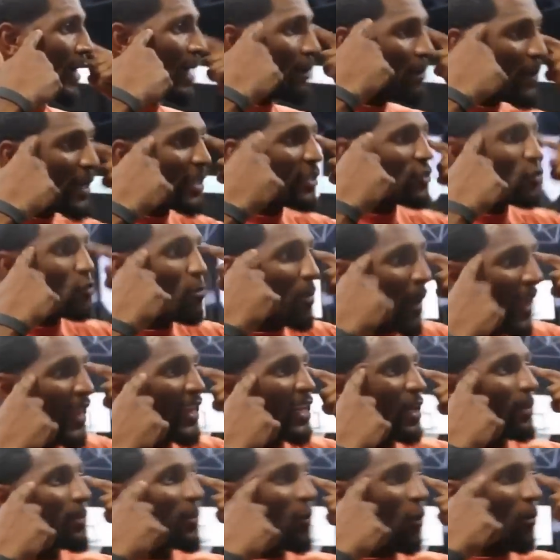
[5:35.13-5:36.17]
That means you
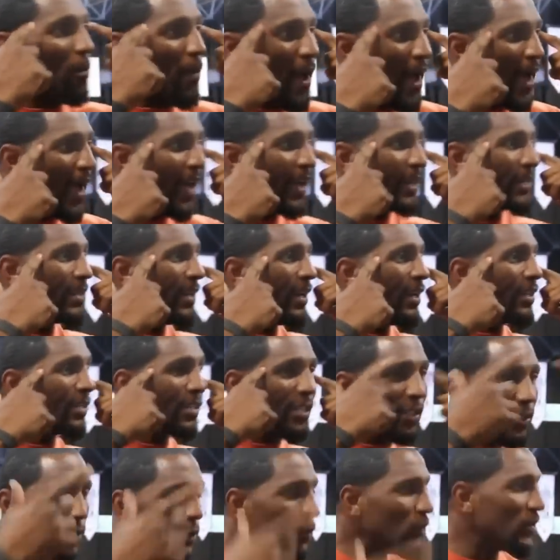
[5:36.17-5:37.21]
made up your mind
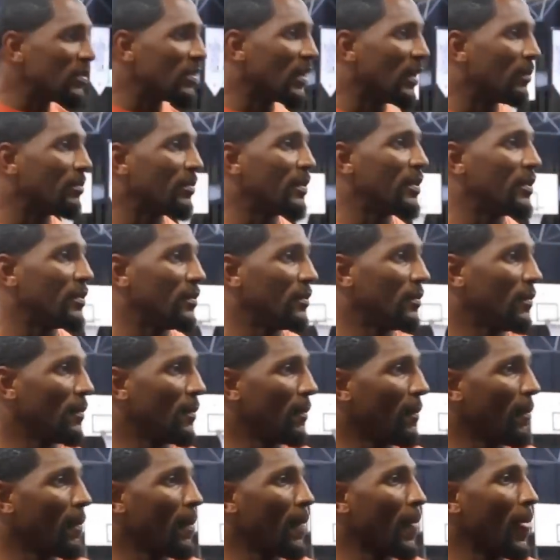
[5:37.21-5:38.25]
to do something.
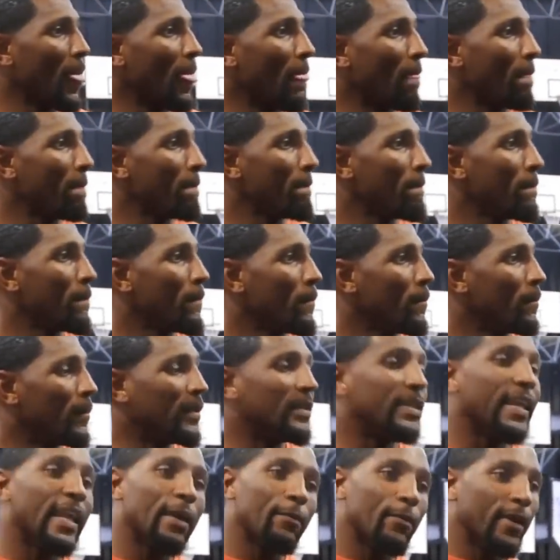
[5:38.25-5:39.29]

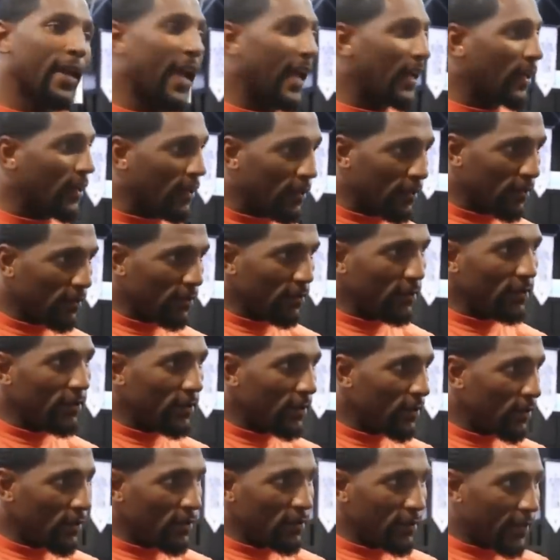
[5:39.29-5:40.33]
But then
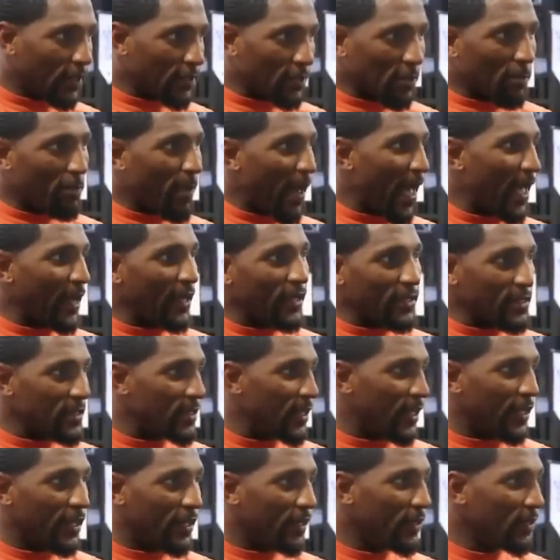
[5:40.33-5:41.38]
there's a balance
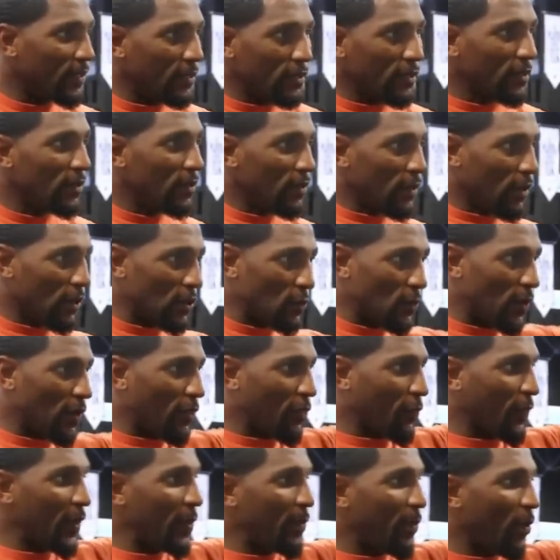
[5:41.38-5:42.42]
there. Because we're
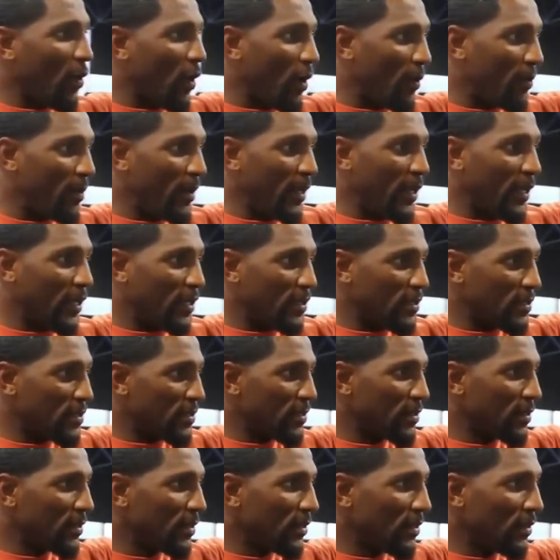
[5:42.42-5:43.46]
3-part
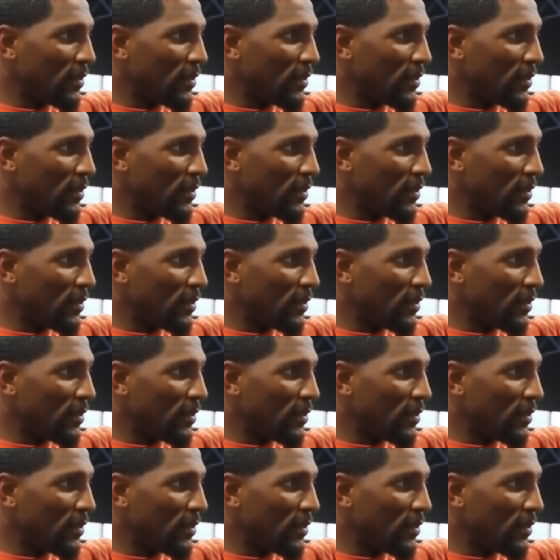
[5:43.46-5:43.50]
beings.